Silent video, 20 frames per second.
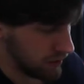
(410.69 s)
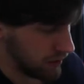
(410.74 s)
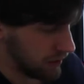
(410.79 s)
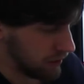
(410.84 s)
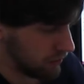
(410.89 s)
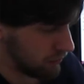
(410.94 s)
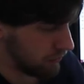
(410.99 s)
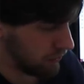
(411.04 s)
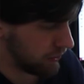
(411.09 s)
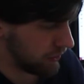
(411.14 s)
I
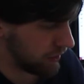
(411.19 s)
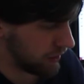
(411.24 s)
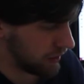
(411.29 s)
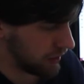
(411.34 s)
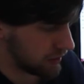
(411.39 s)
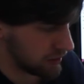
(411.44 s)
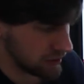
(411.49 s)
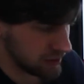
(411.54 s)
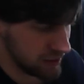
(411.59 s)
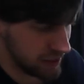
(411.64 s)
don't think
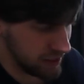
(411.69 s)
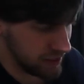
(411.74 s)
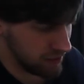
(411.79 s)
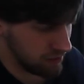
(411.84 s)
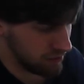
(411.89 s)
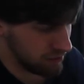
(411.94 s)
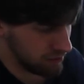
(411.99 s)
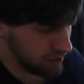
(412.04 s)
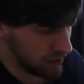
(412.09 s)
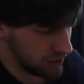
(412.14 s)
I'll need,
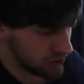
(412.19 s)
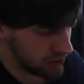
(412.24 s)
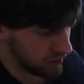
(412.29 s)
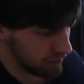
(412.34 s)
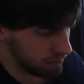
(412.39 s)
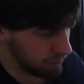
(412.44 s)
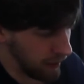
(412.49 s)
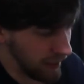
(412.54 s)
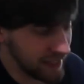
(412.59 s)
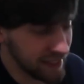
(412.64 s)
actually
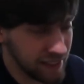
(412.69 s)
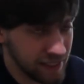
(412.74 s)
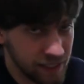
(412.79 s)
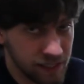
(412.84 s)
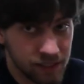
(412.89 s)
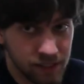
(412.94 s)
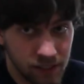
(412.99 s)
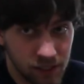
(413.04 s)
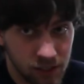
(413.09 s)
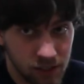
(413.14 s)
I might need it
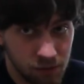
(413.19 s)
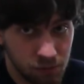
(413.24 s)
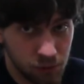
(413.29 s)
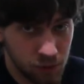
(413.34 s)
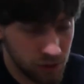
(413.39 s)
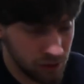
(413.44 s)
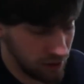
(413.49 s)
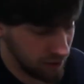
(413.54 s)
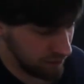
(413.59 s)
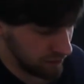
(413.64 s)
in this
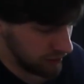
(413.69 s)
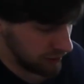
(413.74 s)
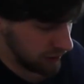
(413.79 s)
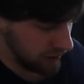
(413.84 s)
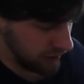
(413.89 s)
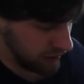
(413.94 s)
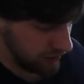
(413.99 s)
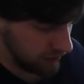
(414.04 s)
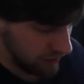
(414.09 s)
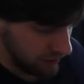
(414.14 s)
computer, I'm not
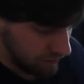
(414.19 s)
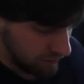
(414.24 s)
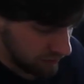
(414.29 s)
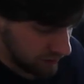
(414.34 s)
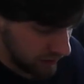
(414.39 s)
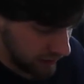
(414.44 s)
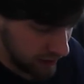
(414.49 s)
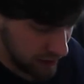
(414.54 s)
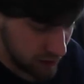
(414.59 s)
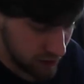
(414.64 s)

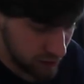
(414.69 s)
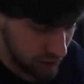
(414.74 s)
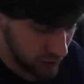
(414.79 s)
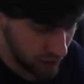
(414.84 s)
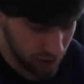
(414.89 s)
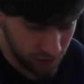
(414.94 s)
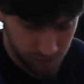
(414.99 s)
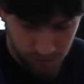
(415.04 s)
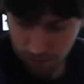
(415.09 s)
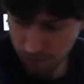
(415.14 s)
actually
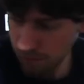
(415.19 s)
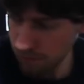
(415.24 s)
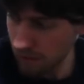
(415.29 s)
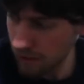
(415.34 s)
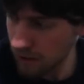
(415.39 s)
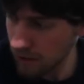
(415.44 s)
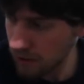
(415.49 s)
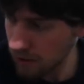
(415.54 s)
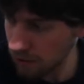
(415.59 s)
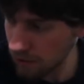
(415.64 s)
sure.
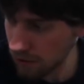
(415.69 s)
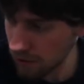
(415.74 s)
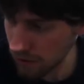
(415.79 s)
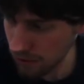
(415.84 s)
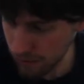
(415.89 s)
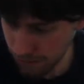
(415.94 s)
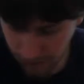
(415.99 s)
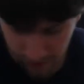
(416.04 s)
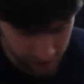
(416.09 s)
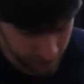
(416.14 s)
We'll
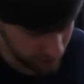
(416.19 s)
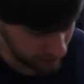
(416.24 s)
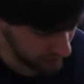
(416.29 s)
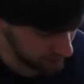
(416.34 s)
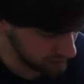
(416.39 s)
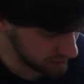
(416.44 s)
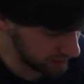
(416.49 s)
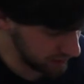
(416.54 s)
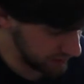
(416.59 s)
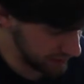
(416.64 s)
find that
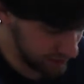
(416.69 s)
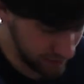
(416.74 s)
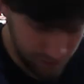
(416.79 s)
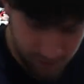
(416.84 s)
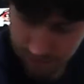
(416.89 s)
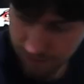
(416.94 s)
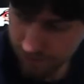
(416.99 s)
out later.